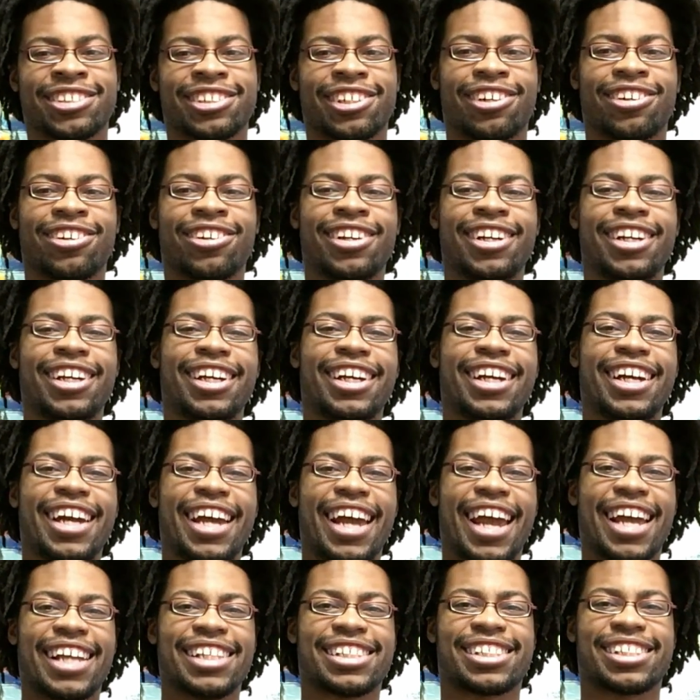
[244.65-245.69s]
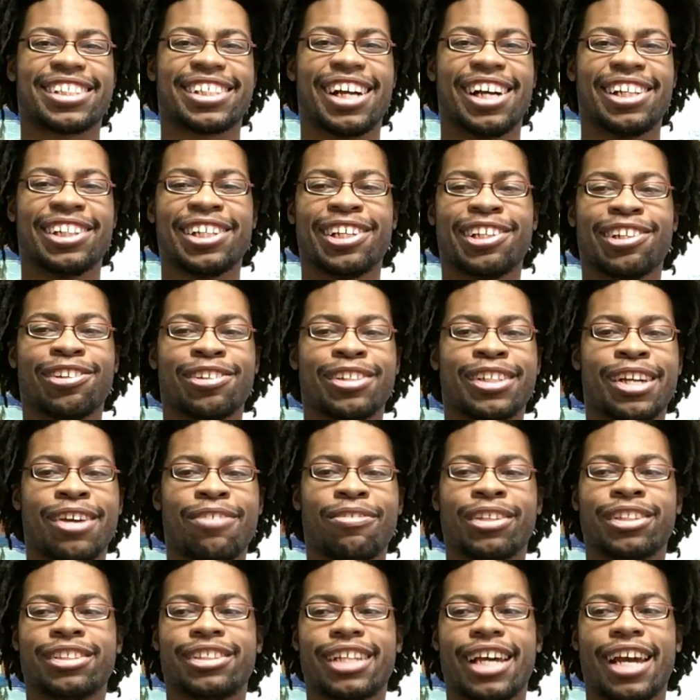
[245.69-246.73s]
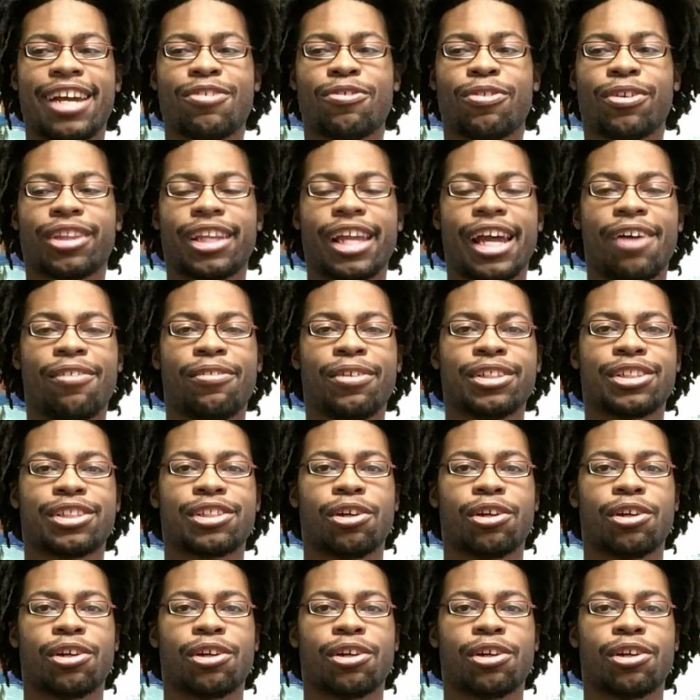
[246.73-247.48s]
So it's a little give and take with that one.